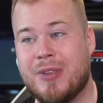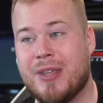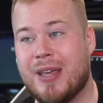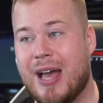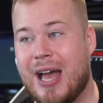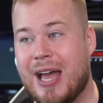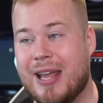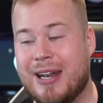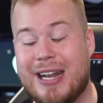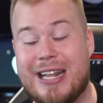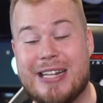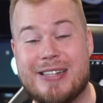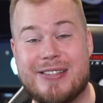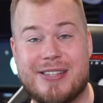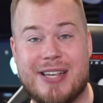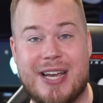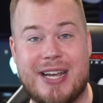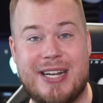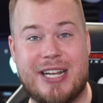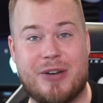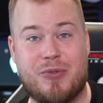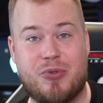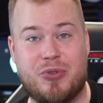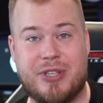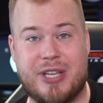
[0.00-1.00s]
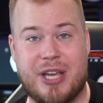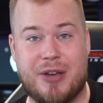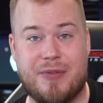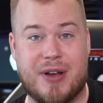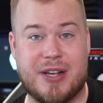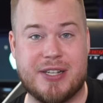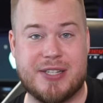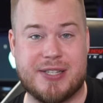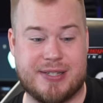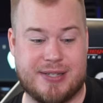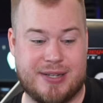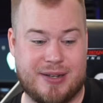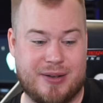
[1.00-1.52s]
and let's say they would give
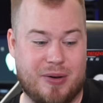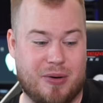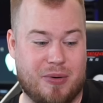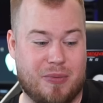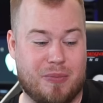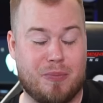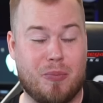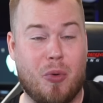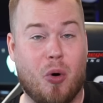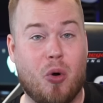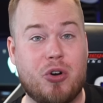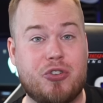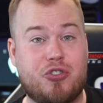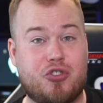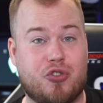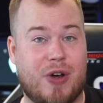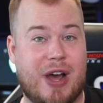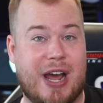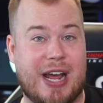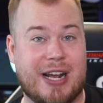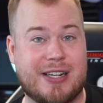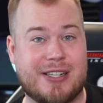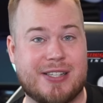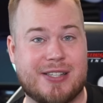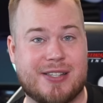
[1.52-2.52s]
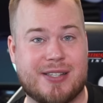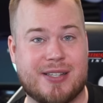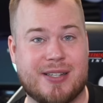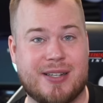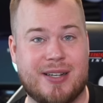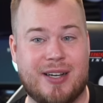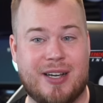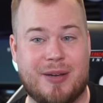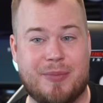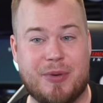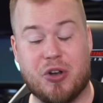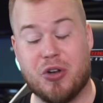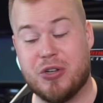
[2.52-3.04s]
us more tracks,
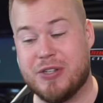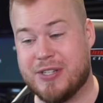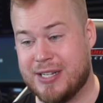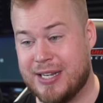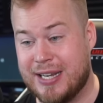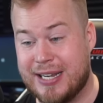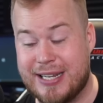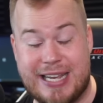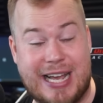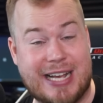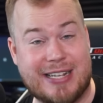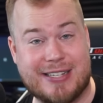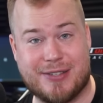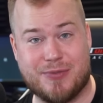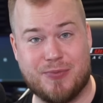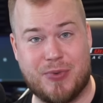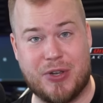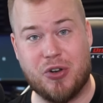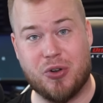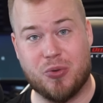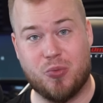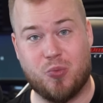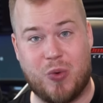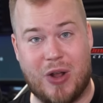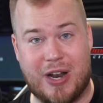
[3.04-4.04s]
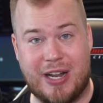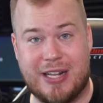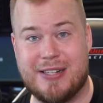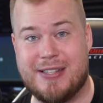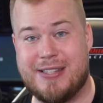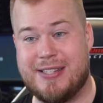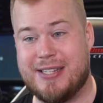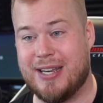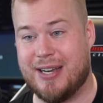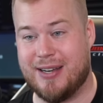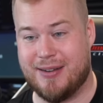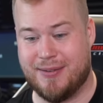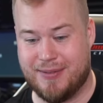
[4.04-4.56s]
because yes, we got
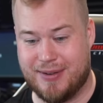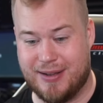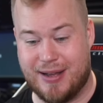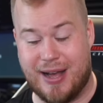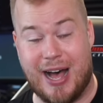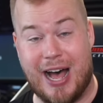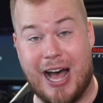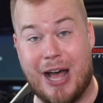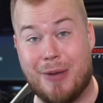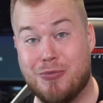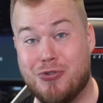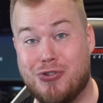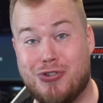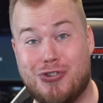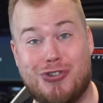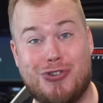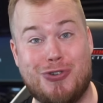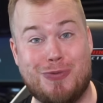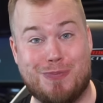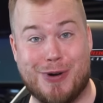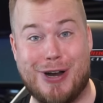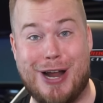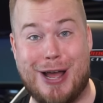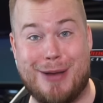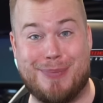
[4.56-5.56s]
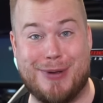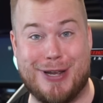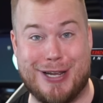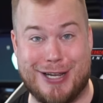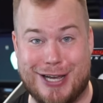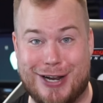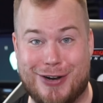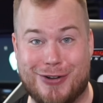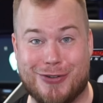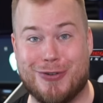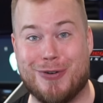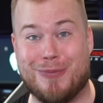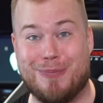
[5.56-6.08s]
Valencia. I'm super happy,
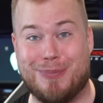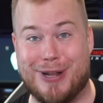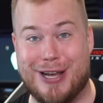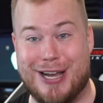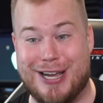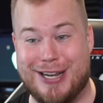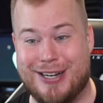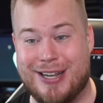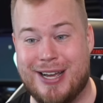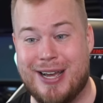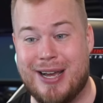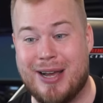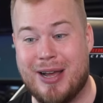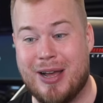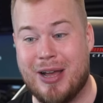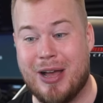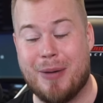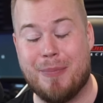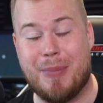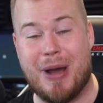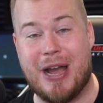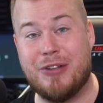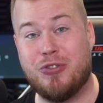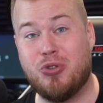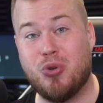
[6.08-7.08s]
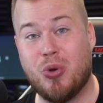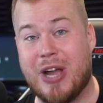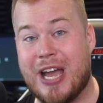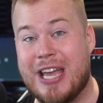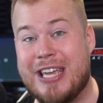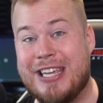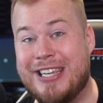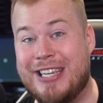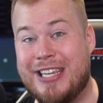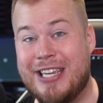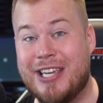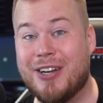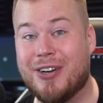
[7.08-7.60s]
cannot complain, but it took a
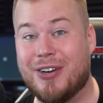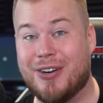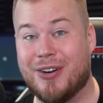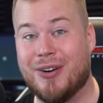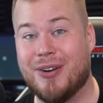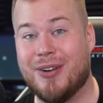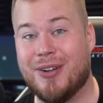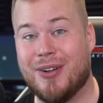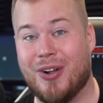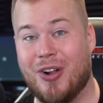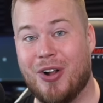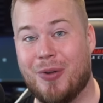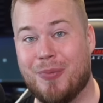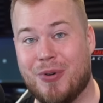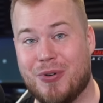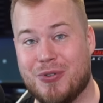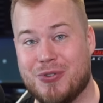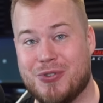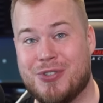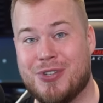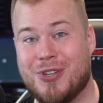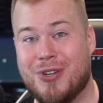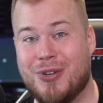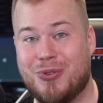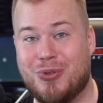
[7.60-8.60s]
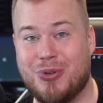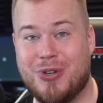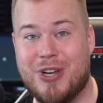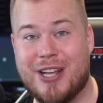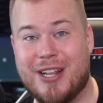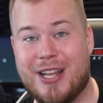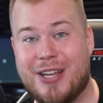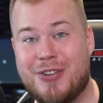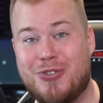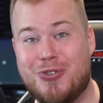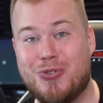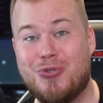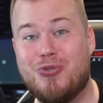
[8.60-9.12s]
year almost to get
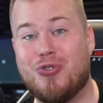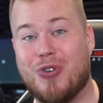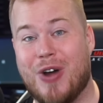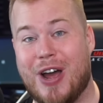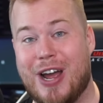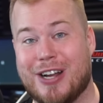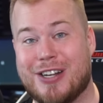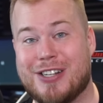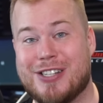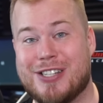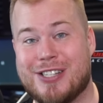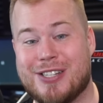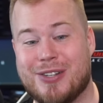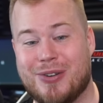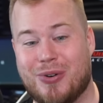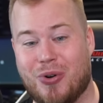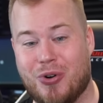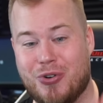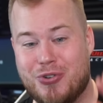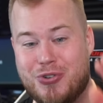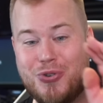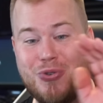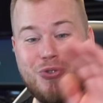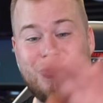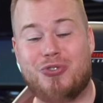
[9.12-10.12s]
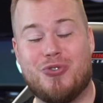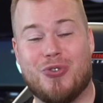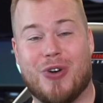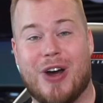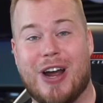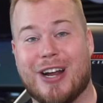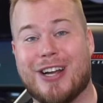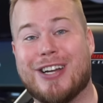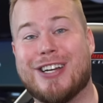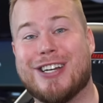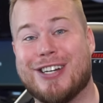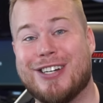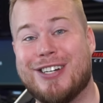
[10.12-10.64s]
a new tracks or a new
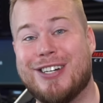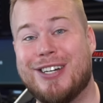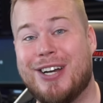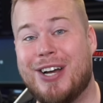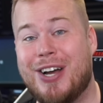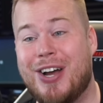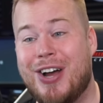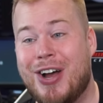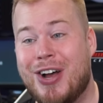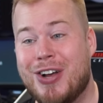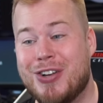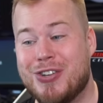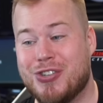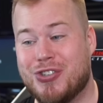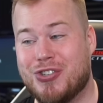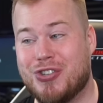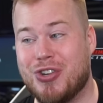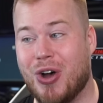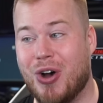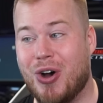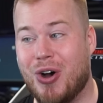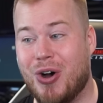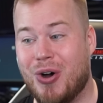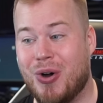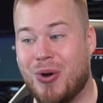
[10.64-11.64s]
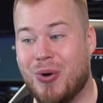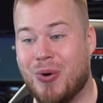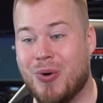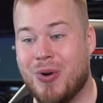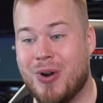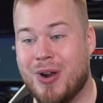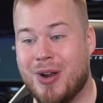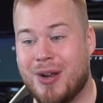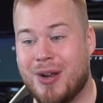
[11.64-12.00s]
track. So